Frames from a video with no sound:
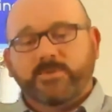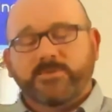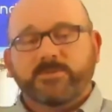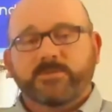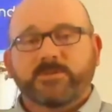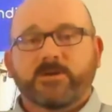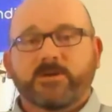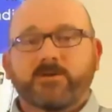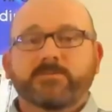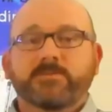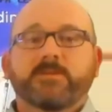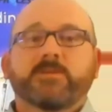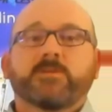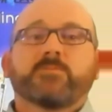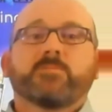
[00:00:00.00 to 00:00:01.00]
gold,
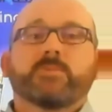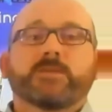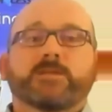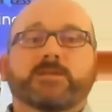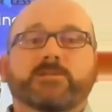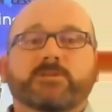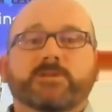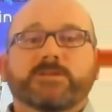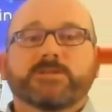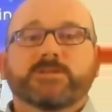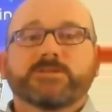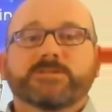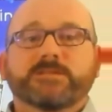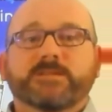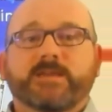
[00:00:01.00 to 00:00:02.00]
we can look at
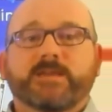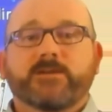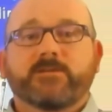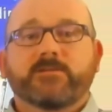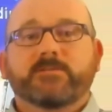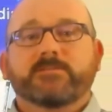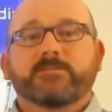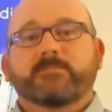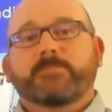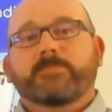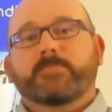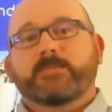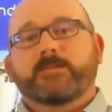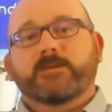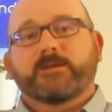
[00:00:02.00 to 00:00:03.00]
using our
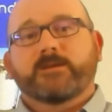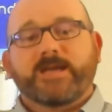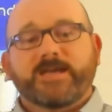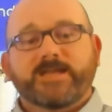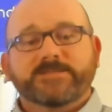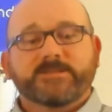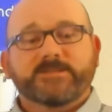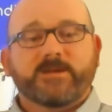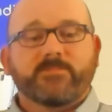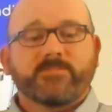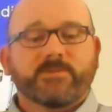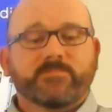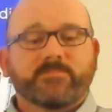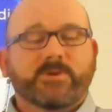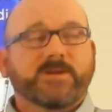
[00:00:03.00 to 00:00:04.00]
acid
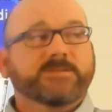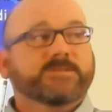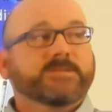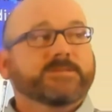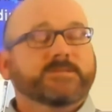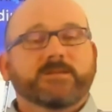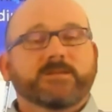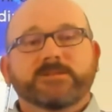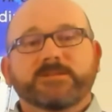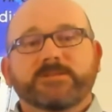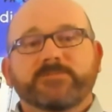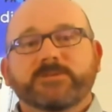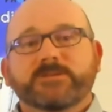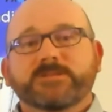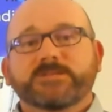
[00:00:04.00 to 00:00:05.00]
Albion process under
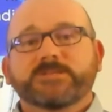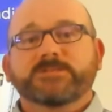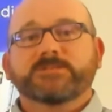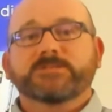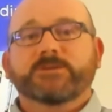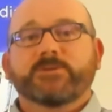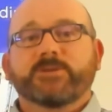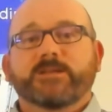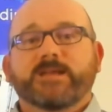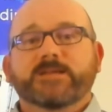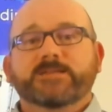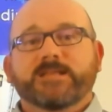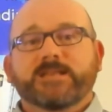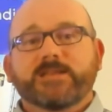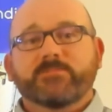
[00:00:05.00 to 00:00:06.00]
different conditions, so we can
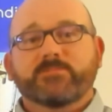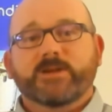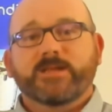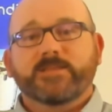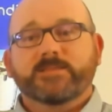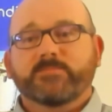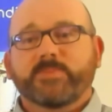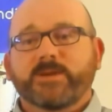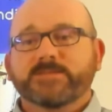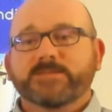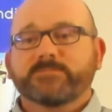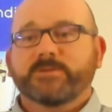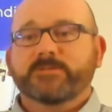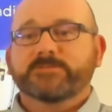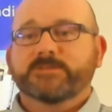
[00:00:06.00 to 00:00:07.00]
actually liberate the base
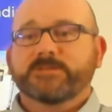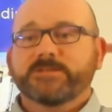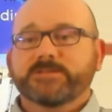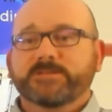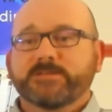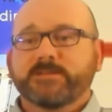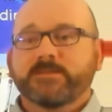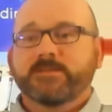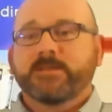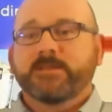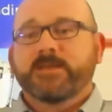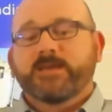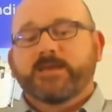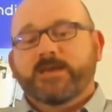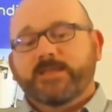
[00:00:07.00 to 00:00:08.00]
metals initially,
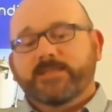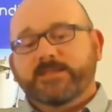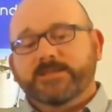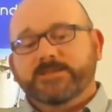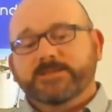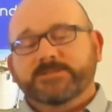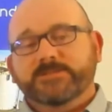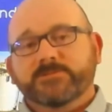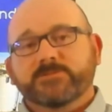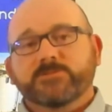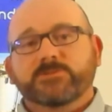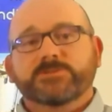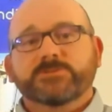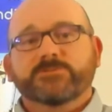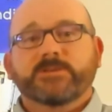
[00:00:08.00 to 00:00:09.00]
and then still
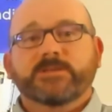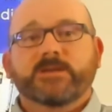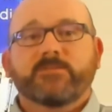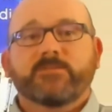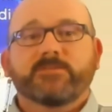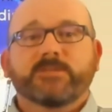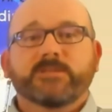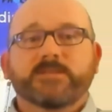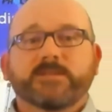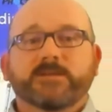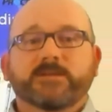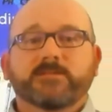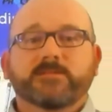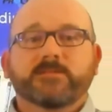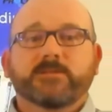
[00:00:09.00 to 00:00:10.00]
look to recover
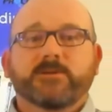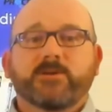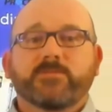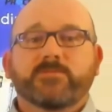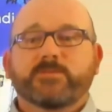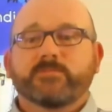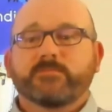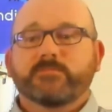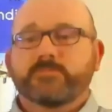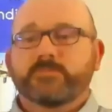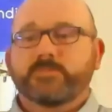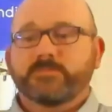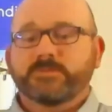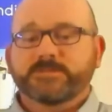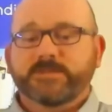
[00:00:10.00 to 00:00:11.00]
the gold from
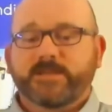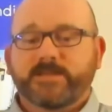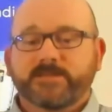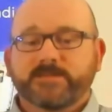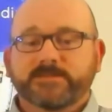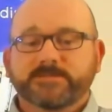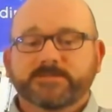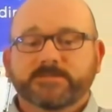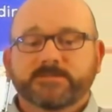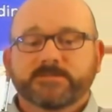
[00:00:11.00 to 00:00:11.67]
the tailings.